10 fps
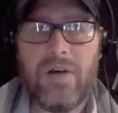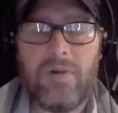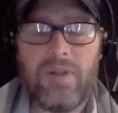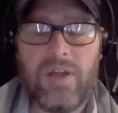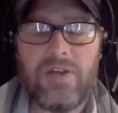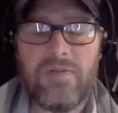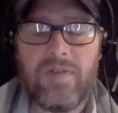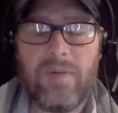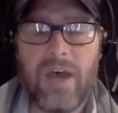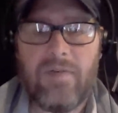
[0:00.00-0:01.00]
with each of
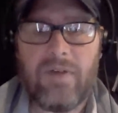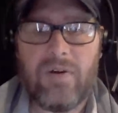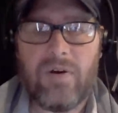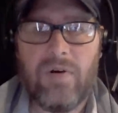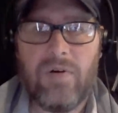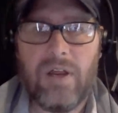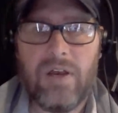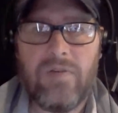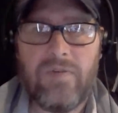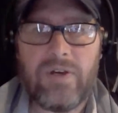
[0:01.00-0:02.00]
them having their own
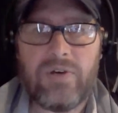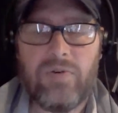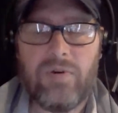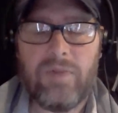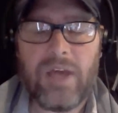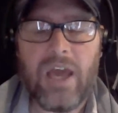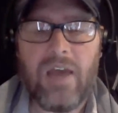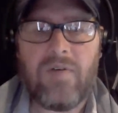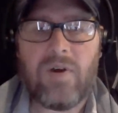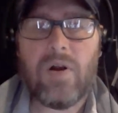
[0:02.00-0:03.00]
individual
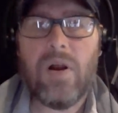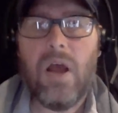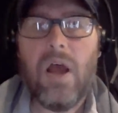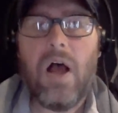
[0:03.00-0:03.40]
behavior.